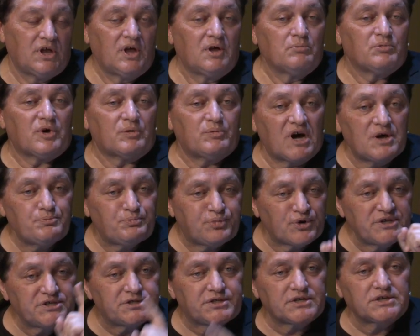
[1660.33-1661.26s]
But my
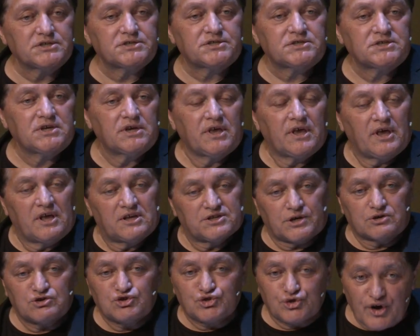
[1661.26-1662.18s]
point is, so
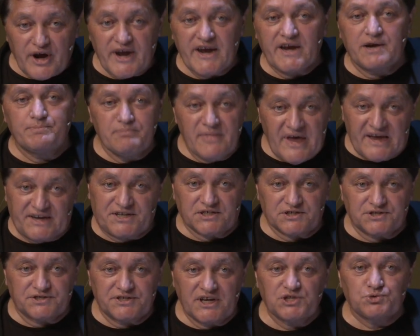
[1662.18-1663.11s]
trade matters.
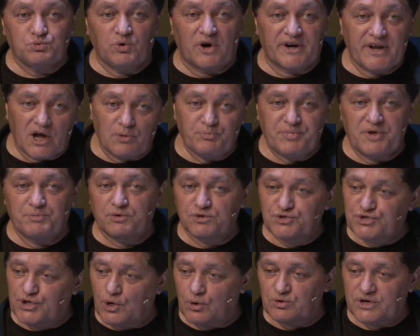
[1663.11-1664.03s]
That's what our people
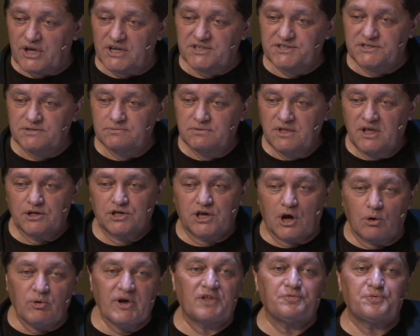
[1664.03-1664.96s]
told us. Go
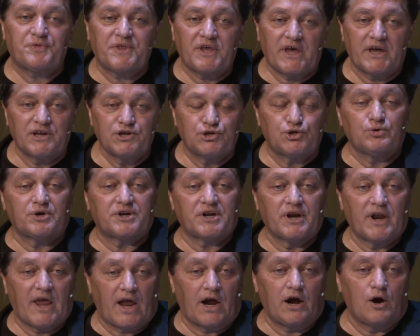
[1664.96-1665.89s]
out there and do it
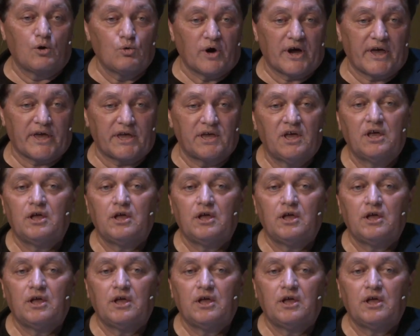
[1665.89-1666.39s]
in our way.